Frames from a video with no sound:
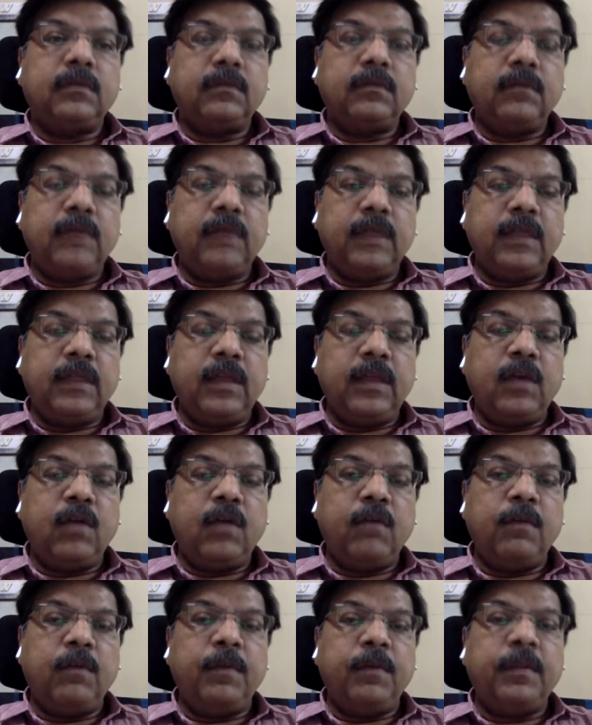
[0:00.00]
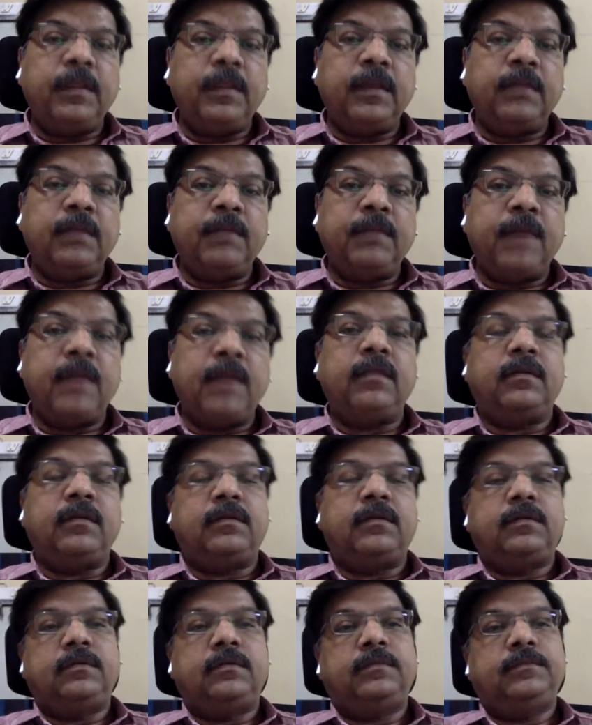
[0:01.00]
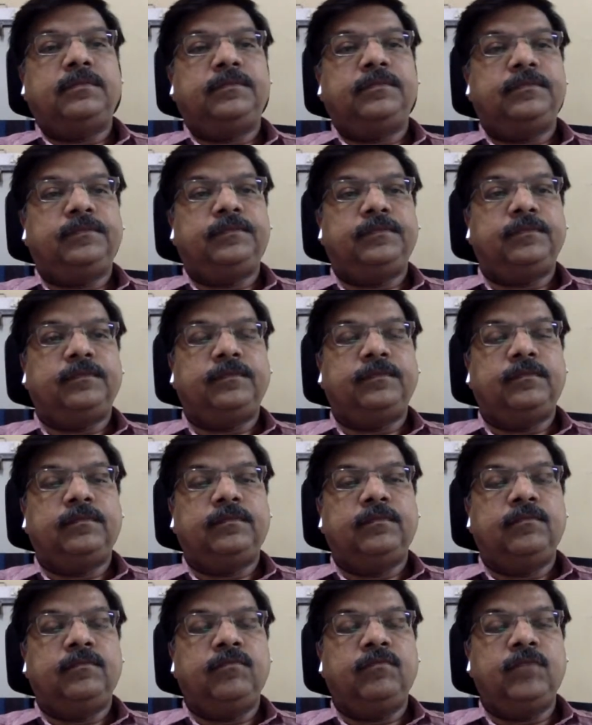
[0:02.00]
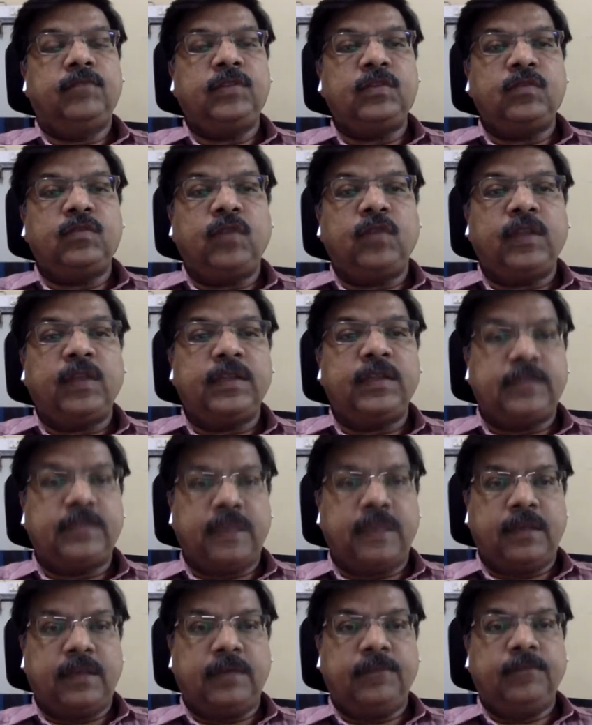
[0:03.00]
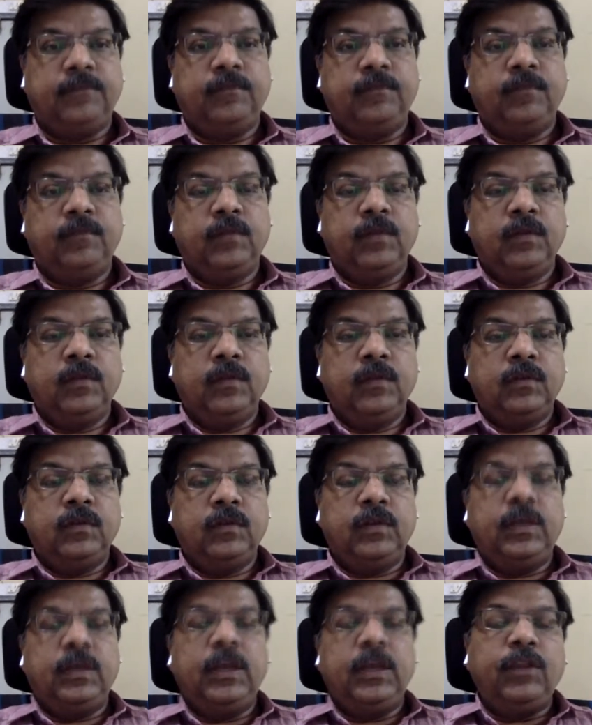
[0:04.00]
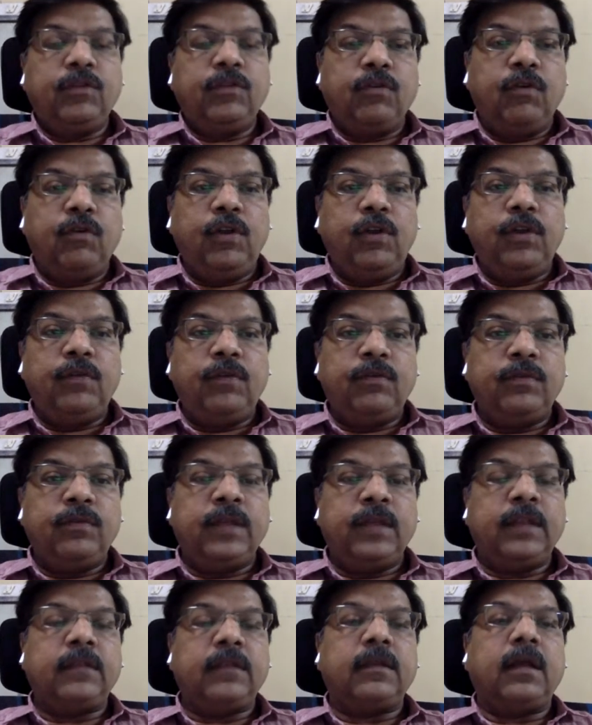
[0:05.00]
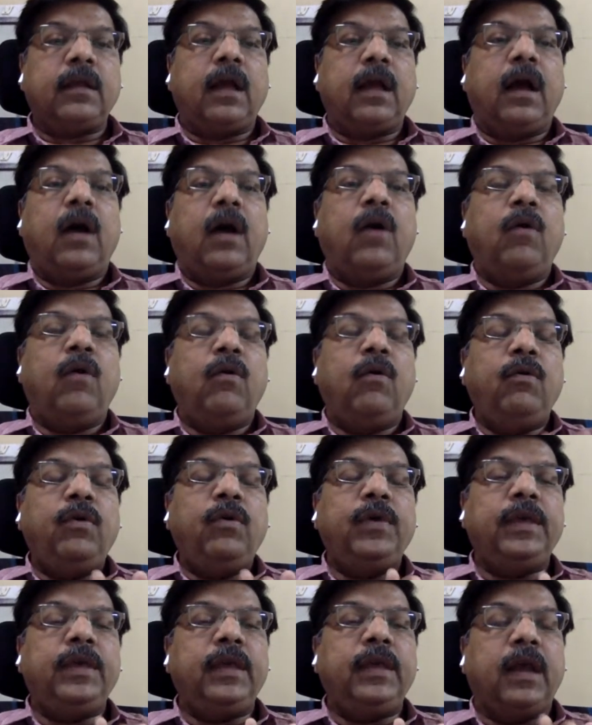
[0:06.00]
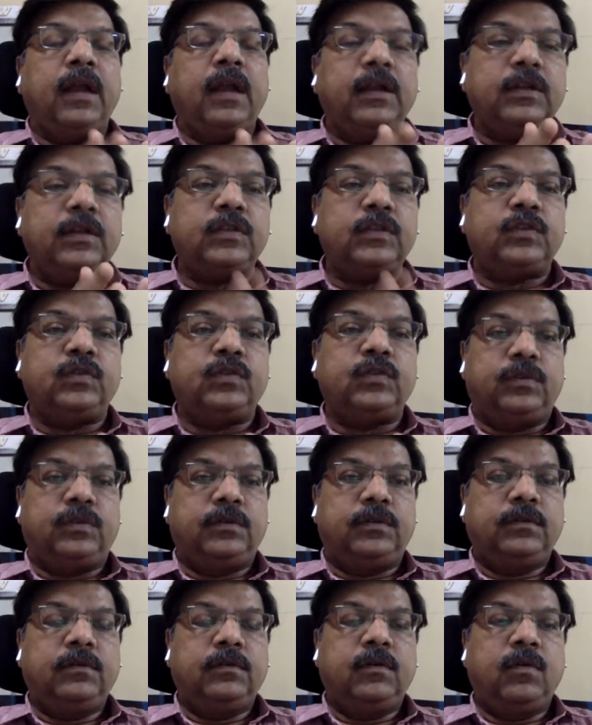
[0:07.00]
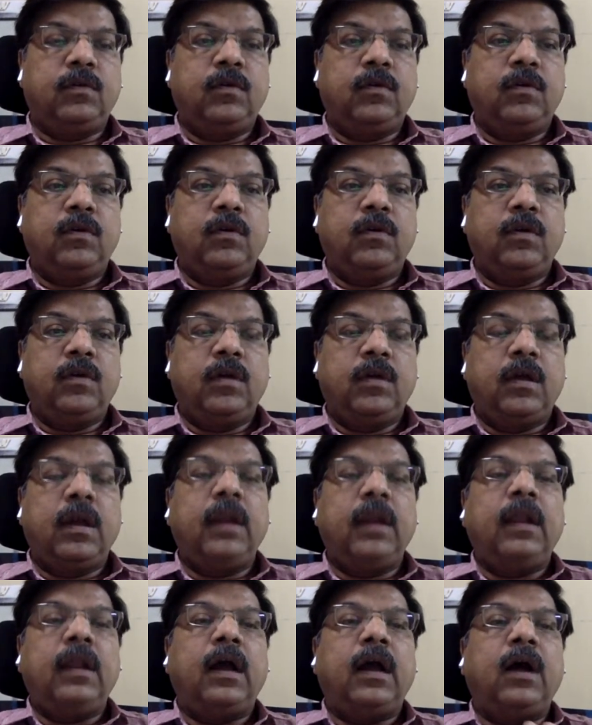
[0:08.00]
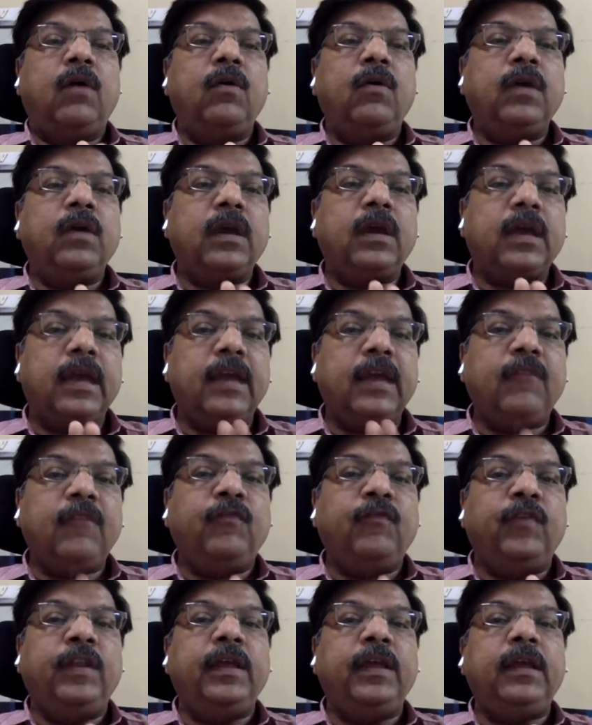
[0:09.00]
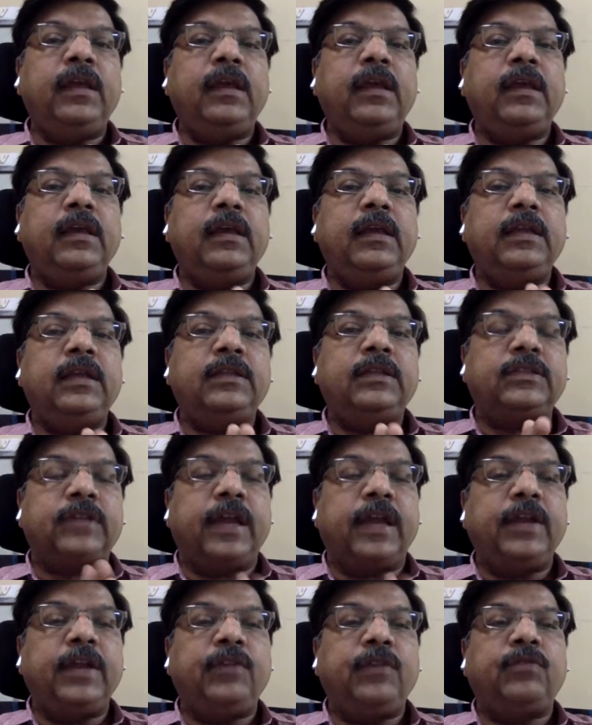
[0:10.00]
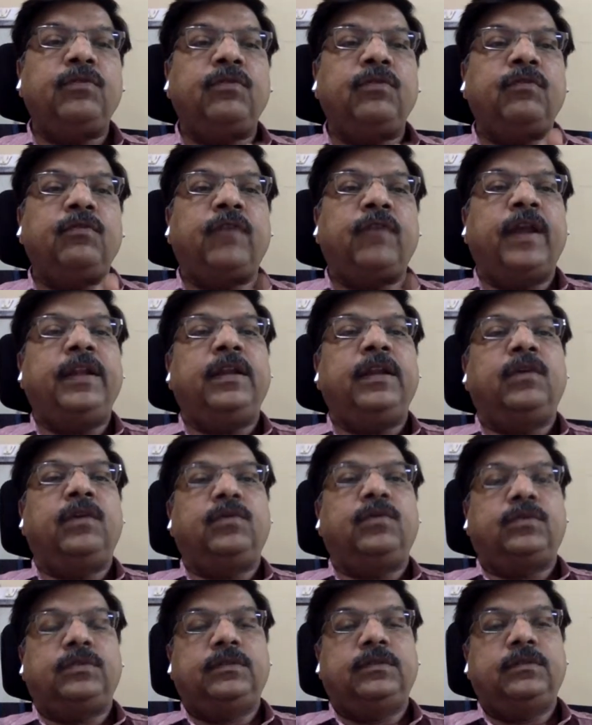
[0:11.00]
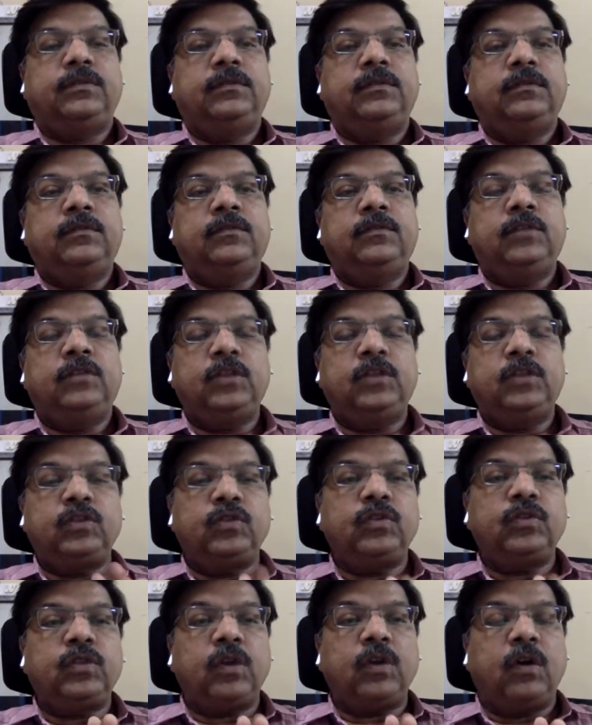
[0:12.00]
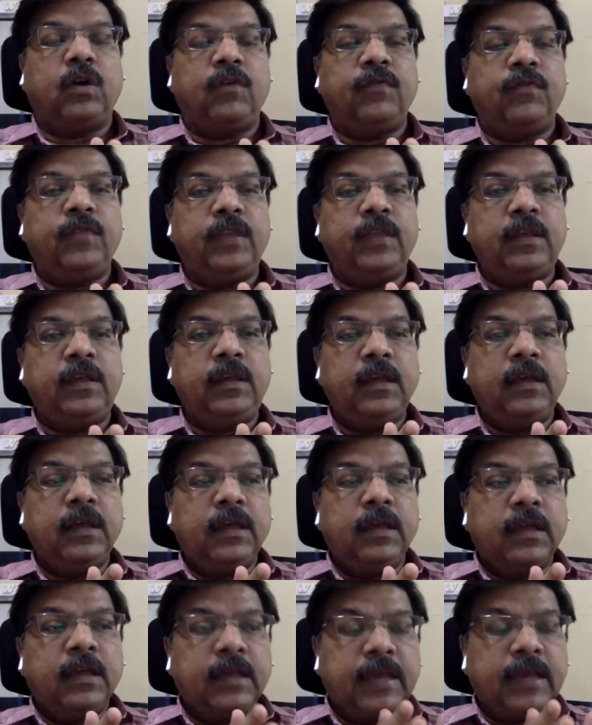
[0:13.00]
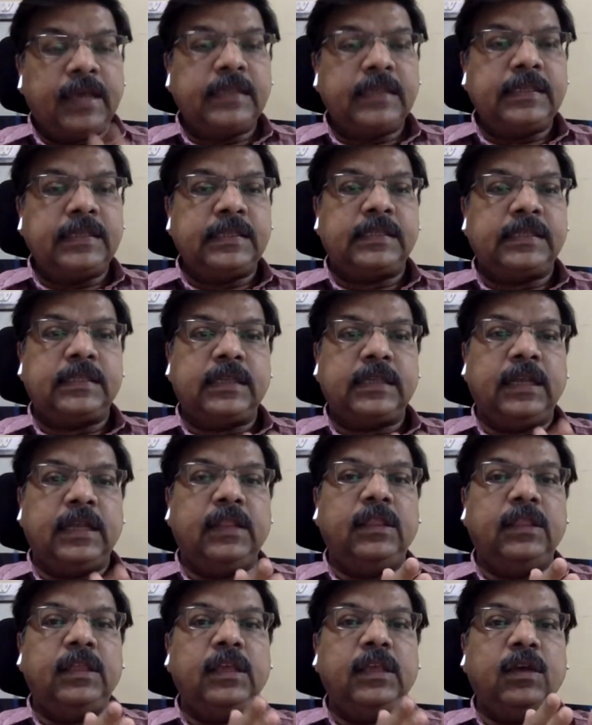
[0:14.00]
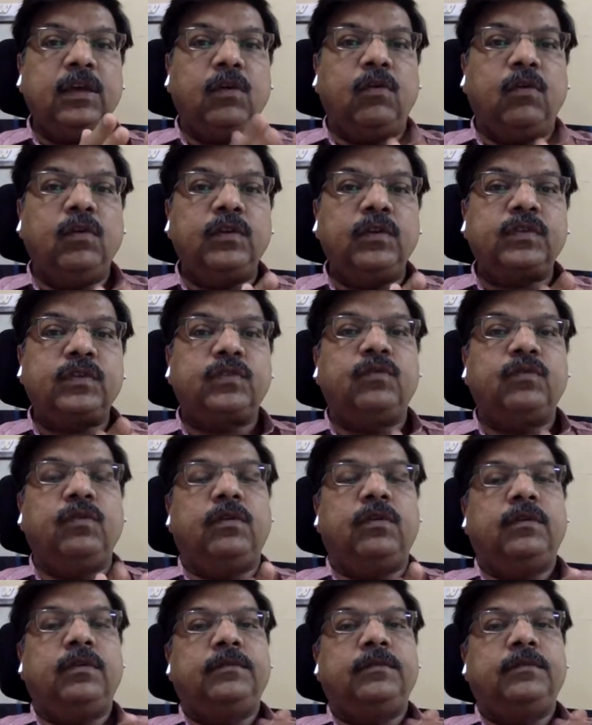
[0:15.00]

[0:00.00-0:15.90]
in a homeopathic manner. This is what he's saying. So he told you that how he understood and how carefully he tried to find out the truth of the cases in the old school.